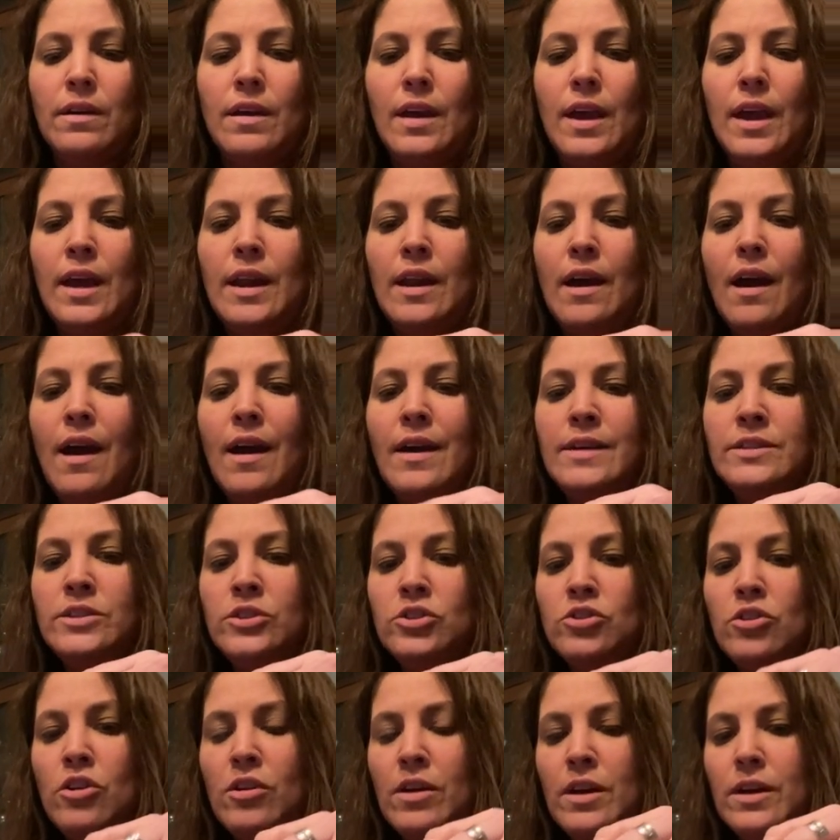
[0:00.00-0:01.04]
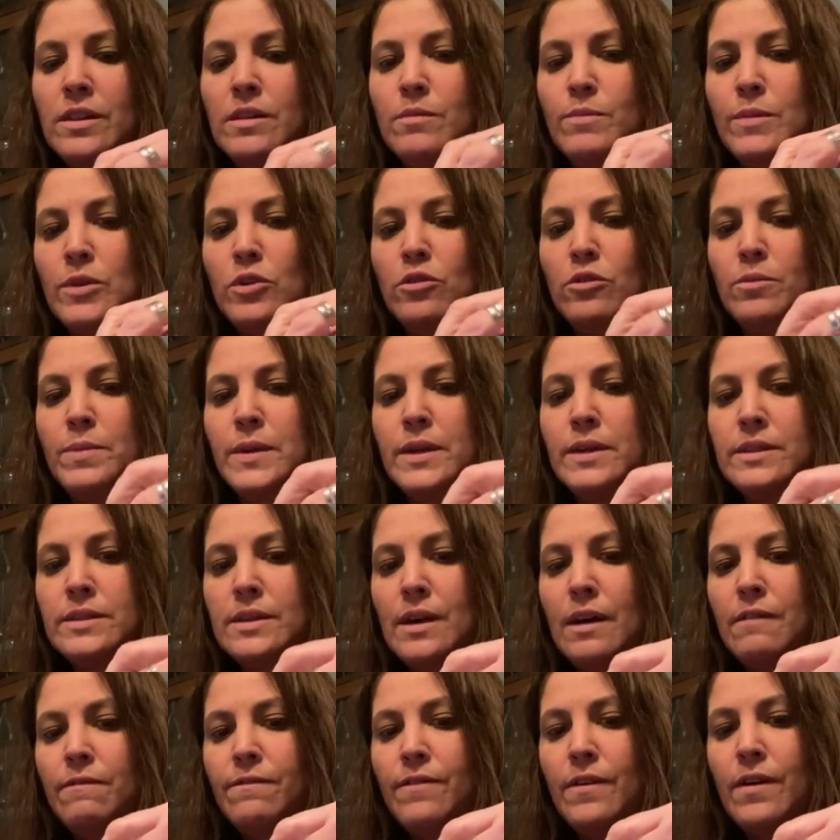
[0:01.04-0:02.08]
And I start in the middle because
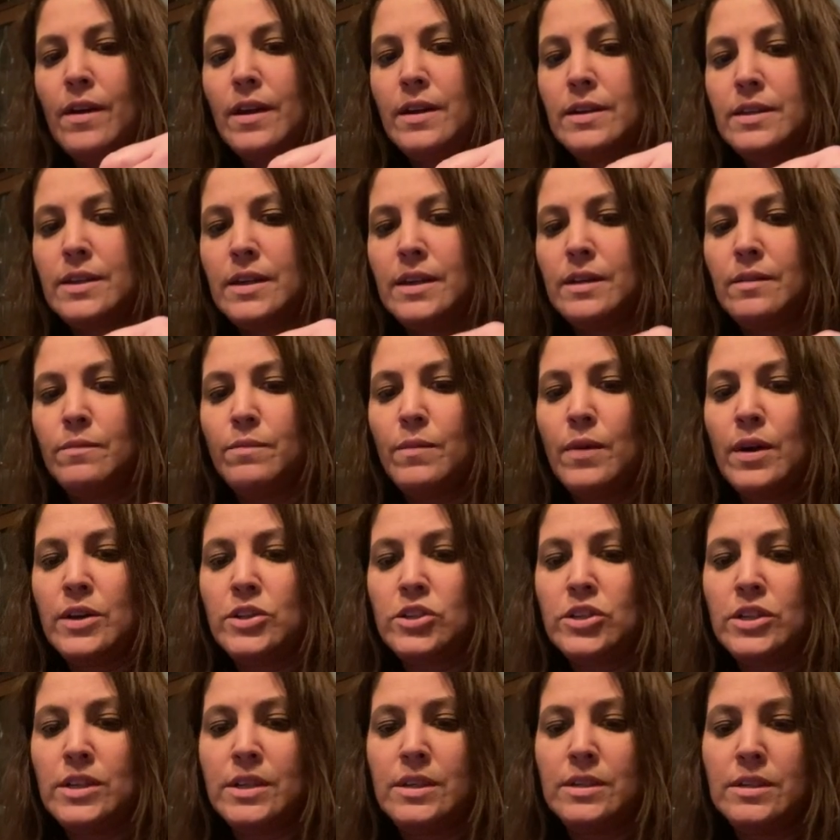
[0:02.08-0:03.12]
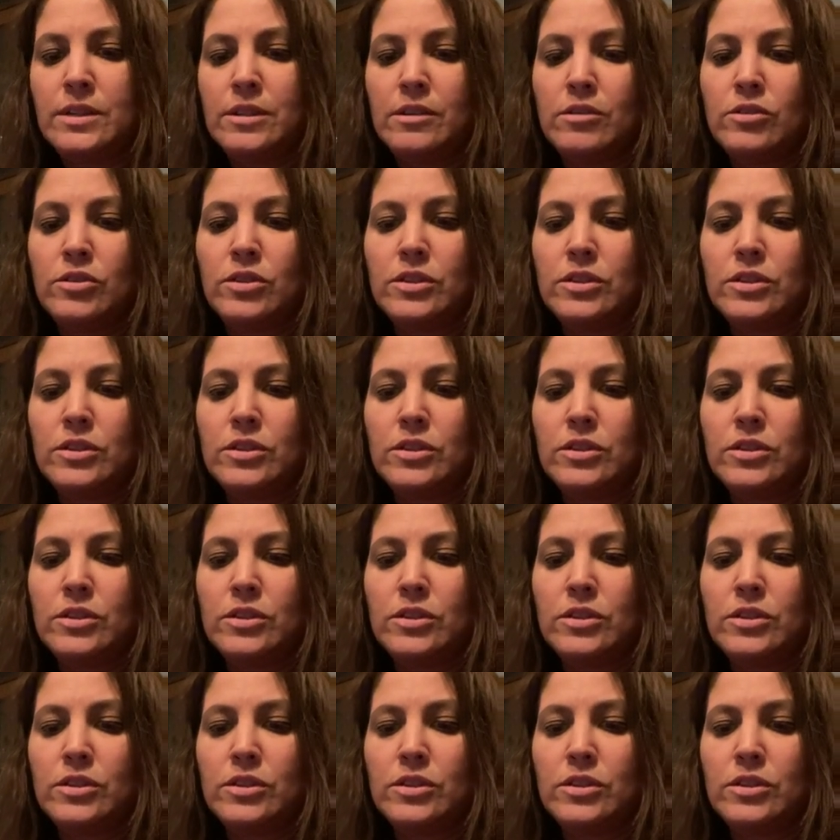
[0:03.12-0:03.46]
I find it much easier